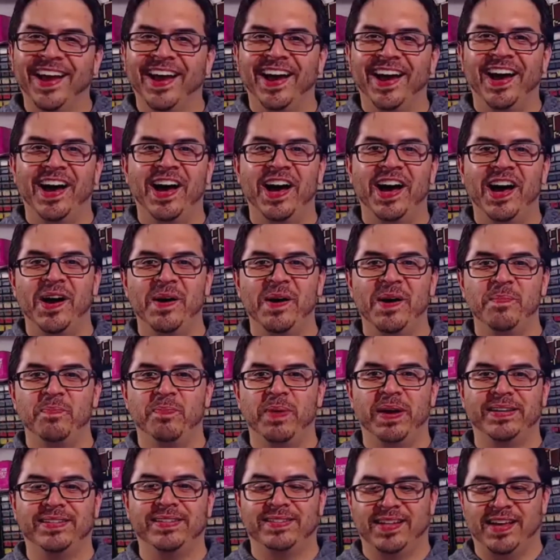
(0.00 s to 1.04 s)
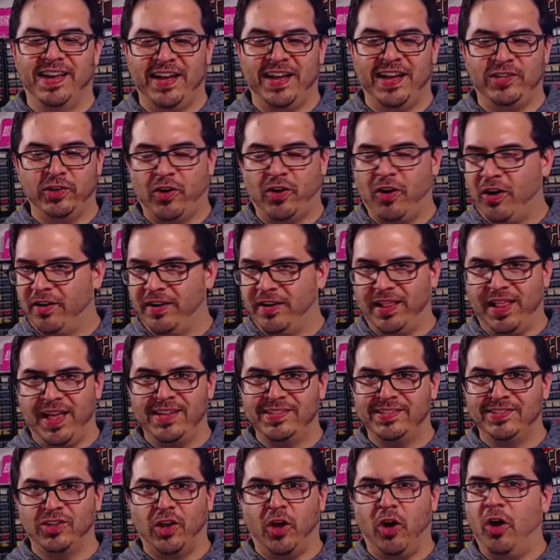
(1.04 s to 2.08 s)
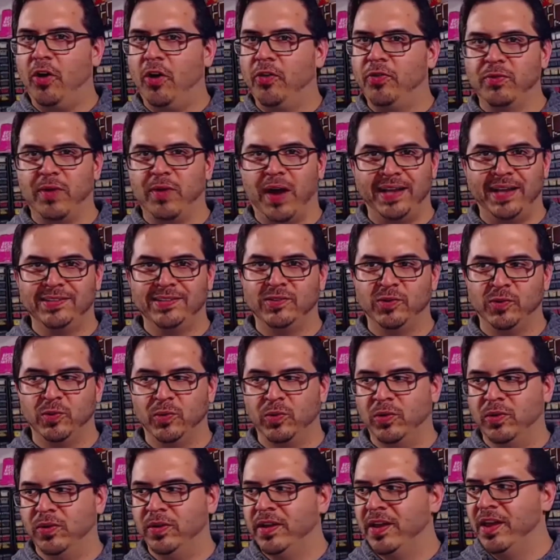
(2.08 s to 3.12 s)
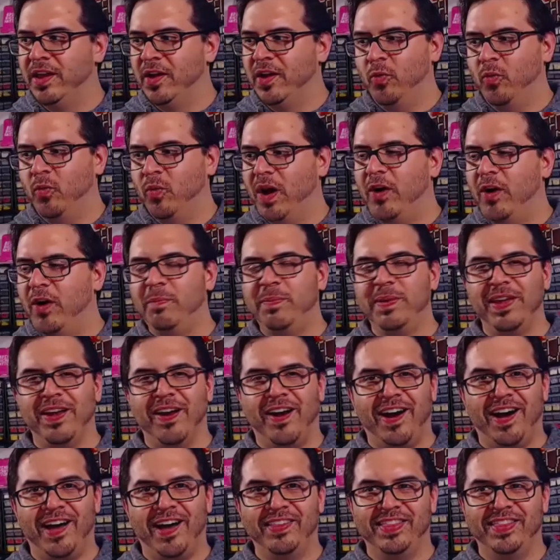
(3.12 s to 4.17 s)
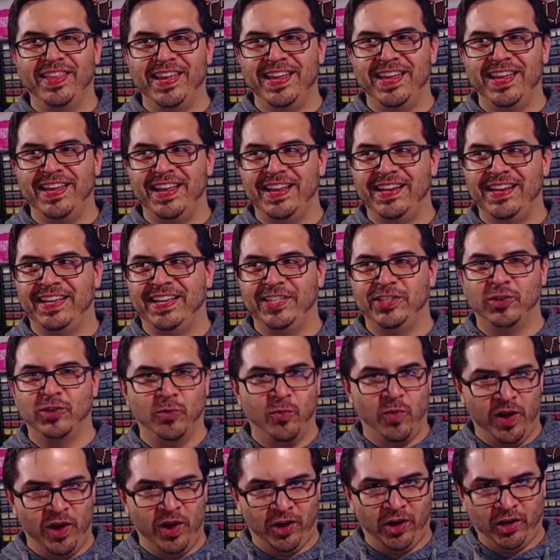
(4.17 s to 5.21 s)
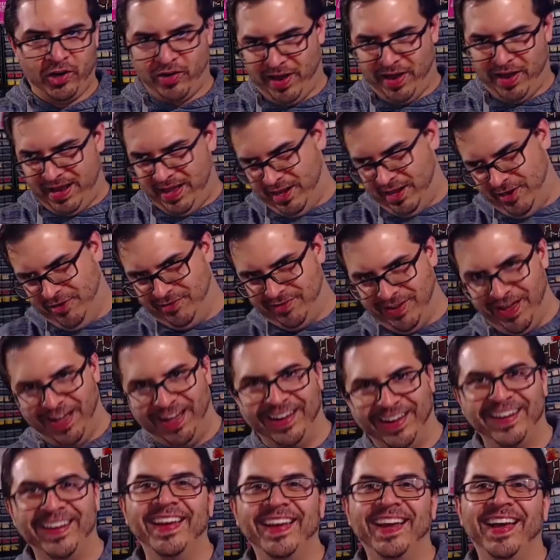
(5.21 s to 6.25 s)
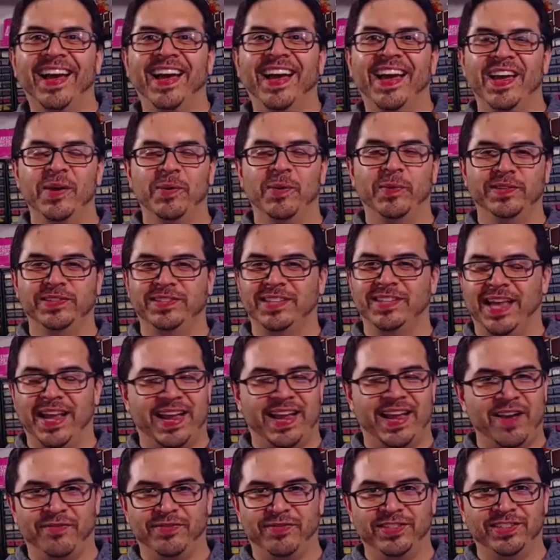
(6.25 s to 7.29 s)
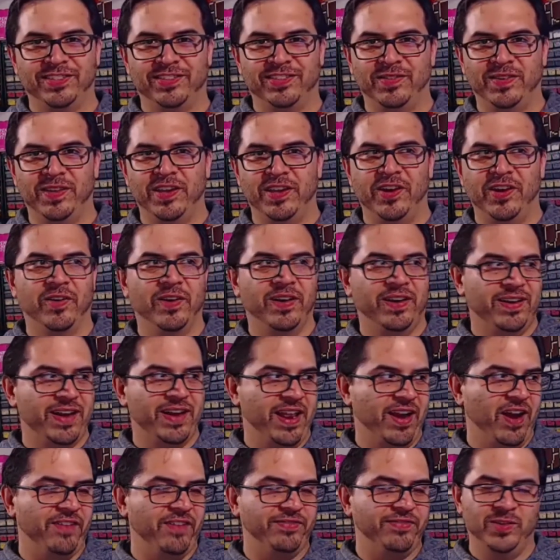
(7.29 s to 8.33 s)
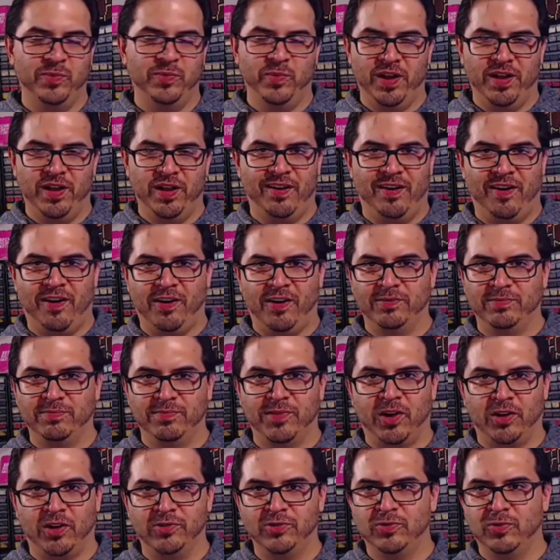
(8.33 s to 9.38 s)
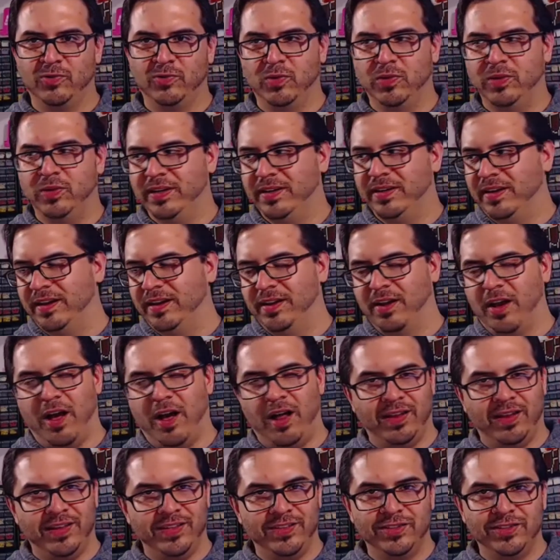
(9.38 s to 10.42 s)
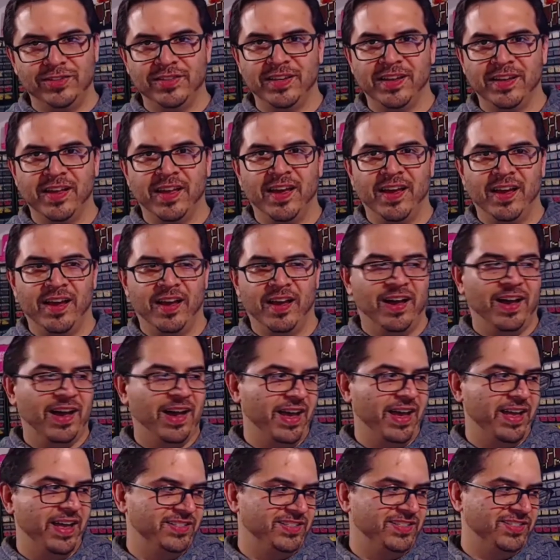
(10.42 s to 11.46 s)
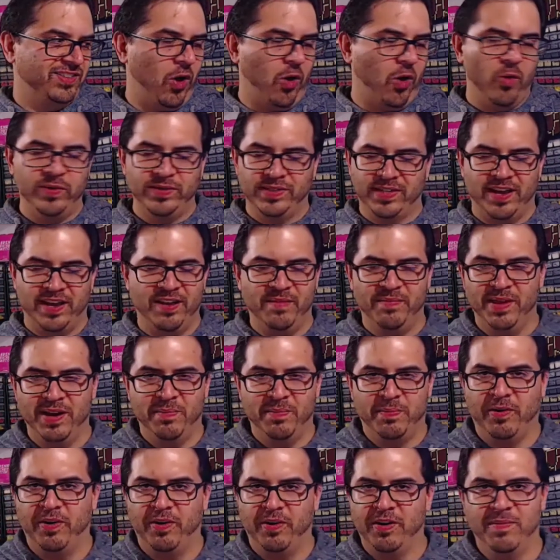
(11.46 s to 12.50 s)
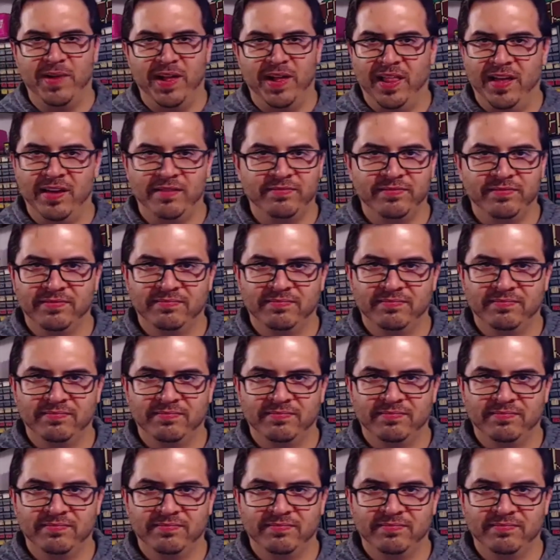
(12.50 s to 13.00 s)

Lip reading: But I took art classes all through high school, well beyond the get your one art credit and you're done. It was like every single year, and obviously went on to art school and college. It's just always kind of been a part of my life.